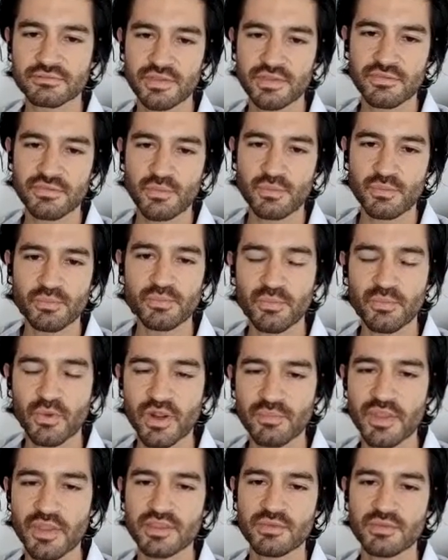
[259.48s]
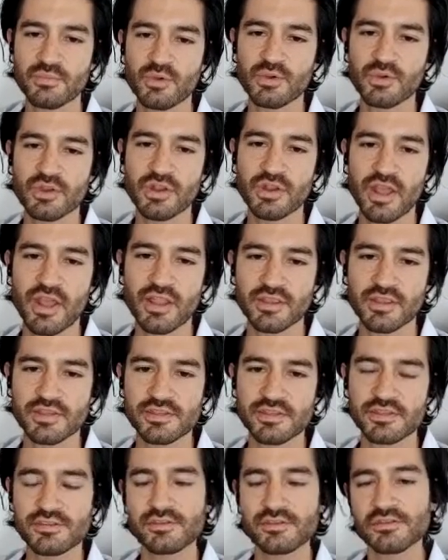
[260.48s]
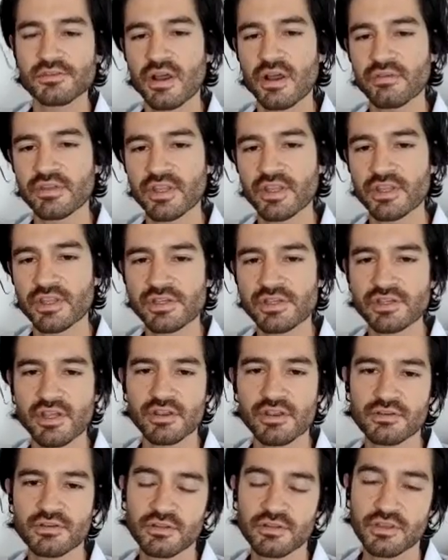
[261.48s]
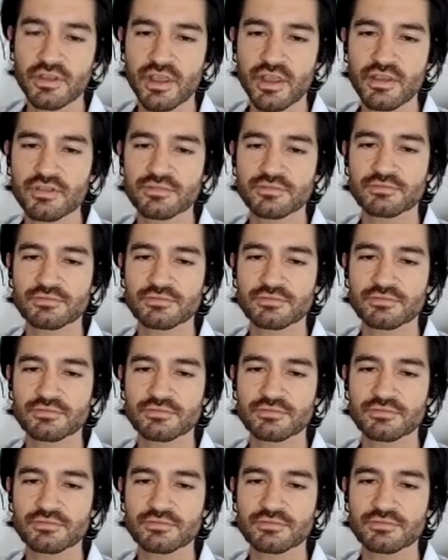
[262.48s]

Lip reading: If you want to make the moon analogous to ovulation cycle, then yeah.